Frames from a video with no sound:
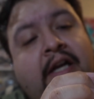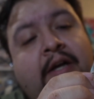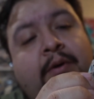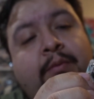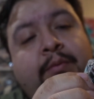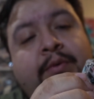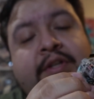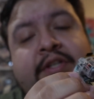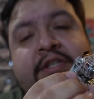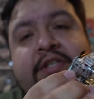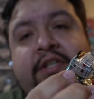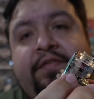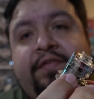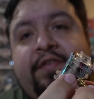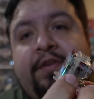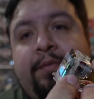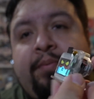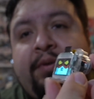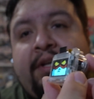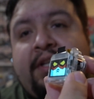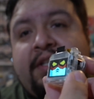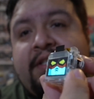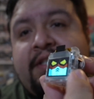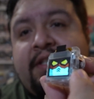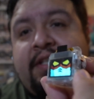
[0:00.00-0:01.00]
which if you
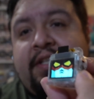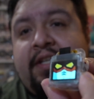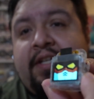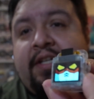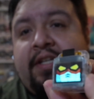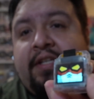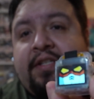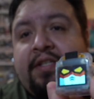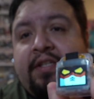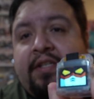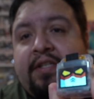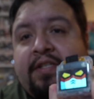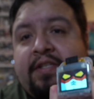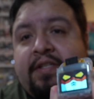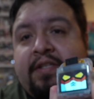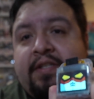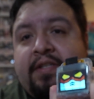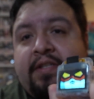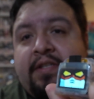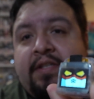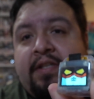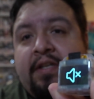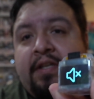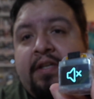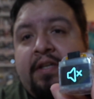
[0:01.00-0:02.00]
press it, it just
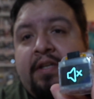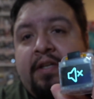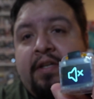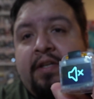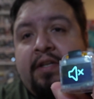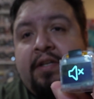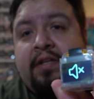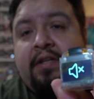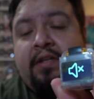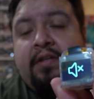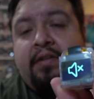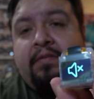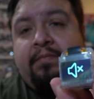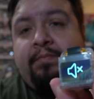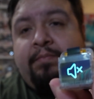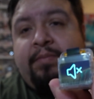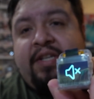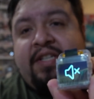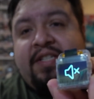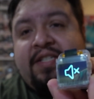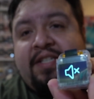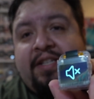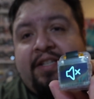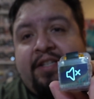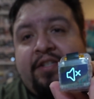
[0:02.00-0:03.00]

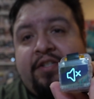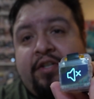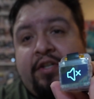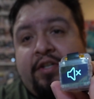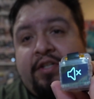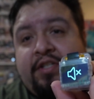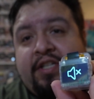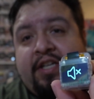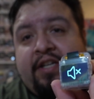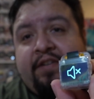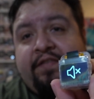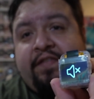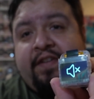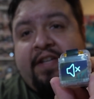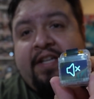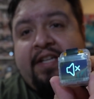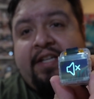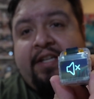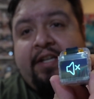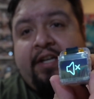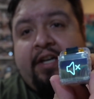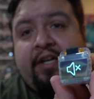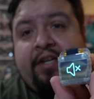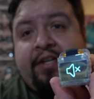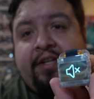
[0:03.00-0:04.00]
basically turns off
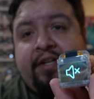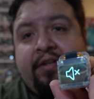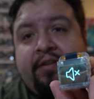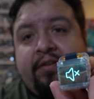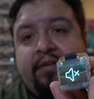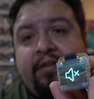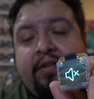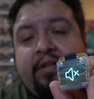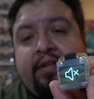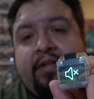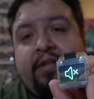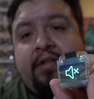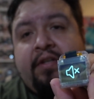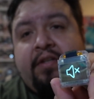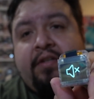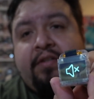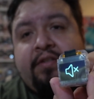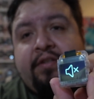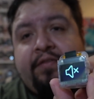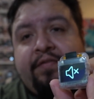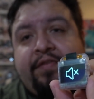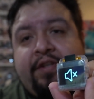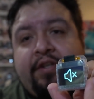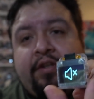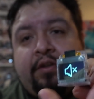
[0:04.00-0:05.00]
any audio.
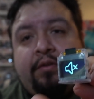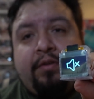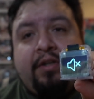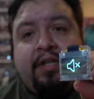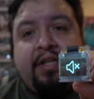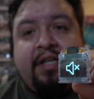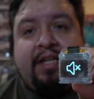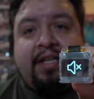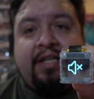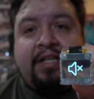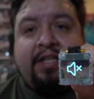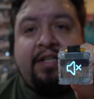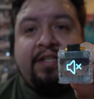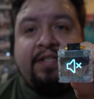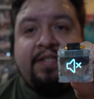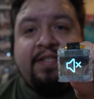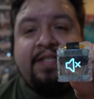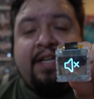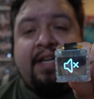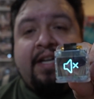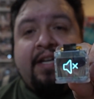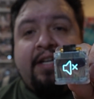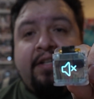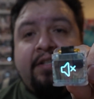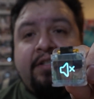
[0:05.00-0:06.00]
So if you don't want any of the
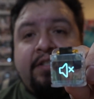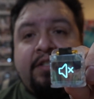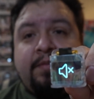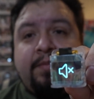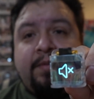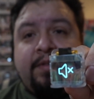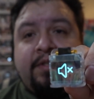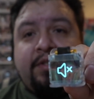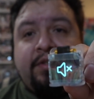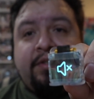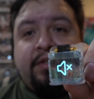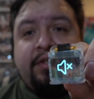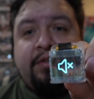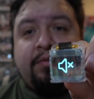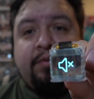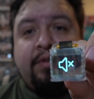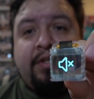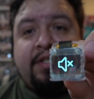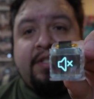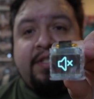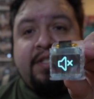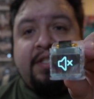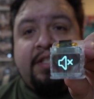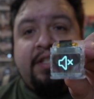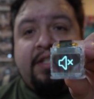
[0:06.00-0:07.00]
sounds, but you just want
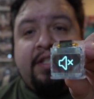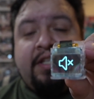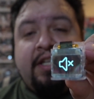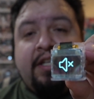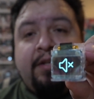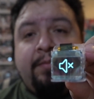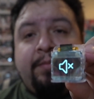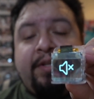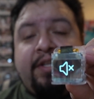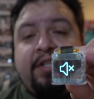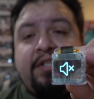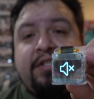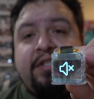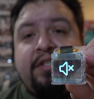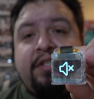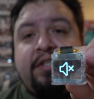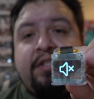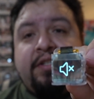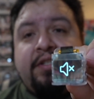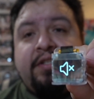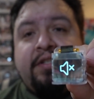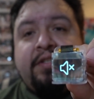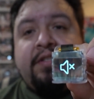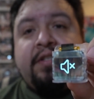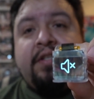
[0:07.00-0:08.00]
to see the
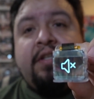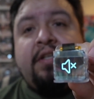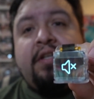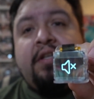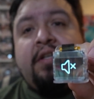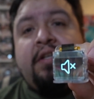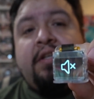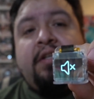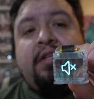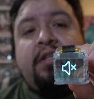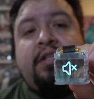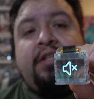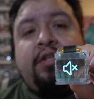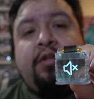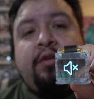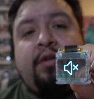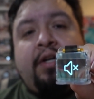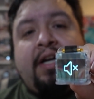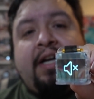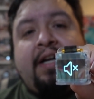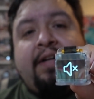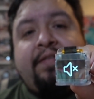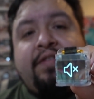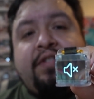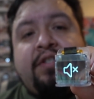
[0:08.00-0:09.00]
animations, you don't
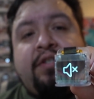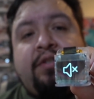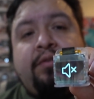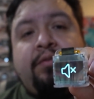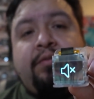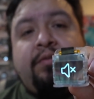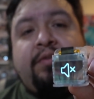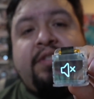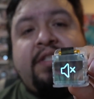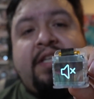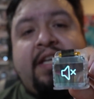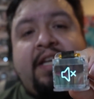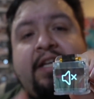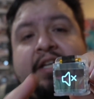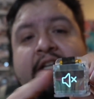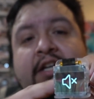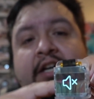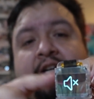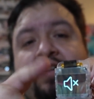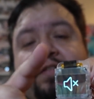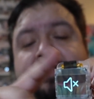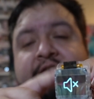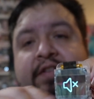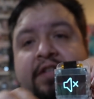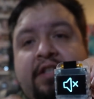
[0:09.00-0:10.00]
have to take
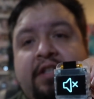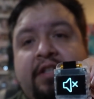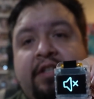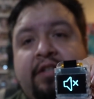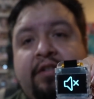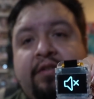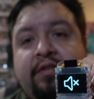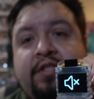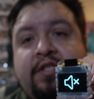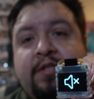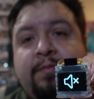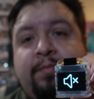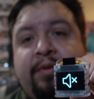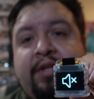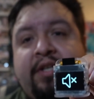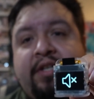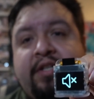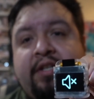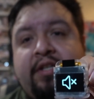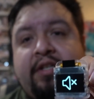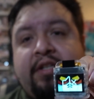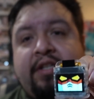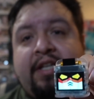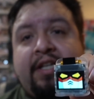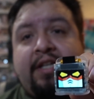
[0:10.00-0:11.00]
off the little
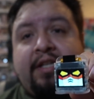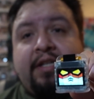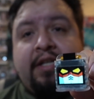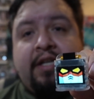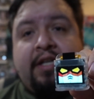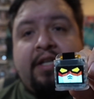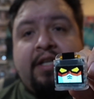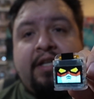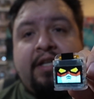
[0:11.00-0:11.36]
speaker like